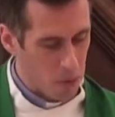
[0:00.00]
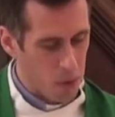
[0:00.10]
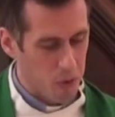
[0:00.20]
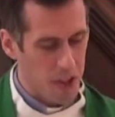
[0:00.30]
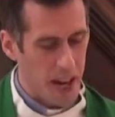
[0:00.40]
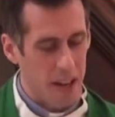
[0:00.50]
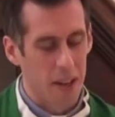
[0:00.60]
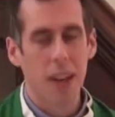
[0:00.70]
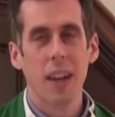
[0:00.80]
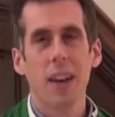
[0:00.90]
roadside.
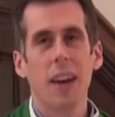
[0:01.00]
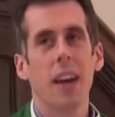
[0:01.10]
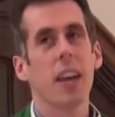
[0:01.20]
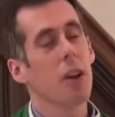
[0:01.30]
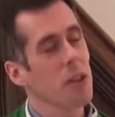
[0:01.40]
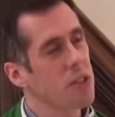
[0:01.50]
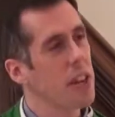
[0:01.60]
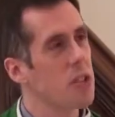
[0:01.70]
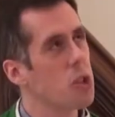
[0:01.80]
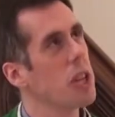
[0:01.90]
And he hears
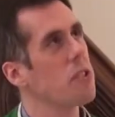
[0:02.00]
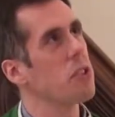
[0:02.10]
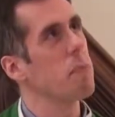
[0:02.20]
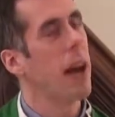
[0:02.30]
that it's Jesus